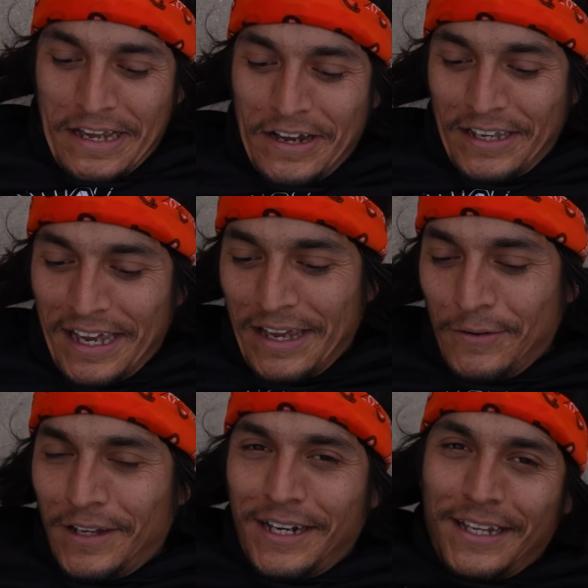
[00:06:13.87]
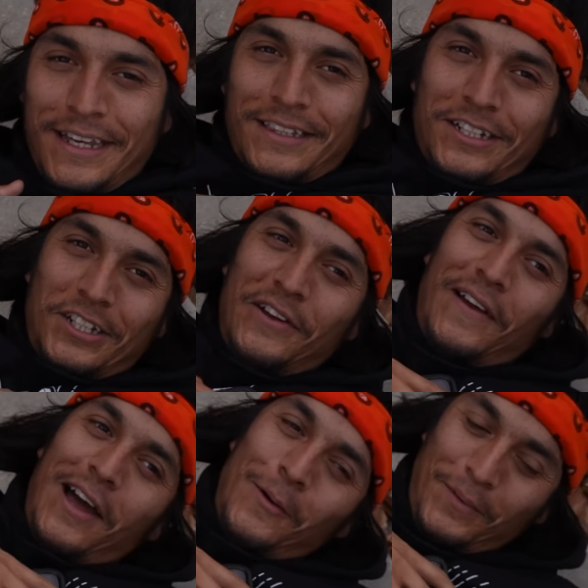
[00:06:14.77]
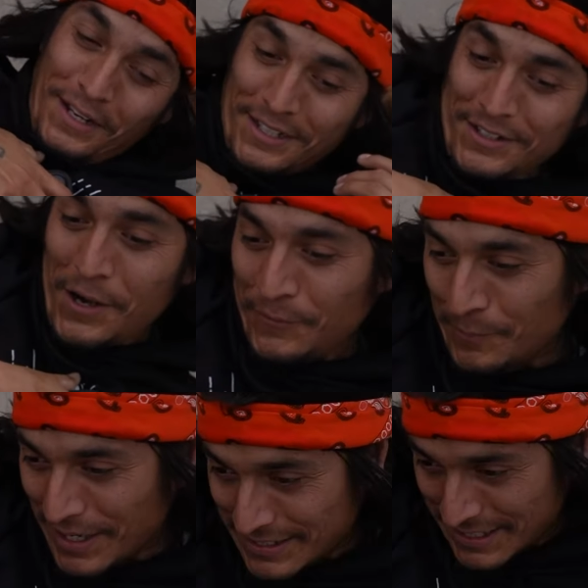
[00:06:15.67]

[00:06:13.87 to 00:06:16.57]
Okay, well I didn't get the shove out, but I did the hard foot back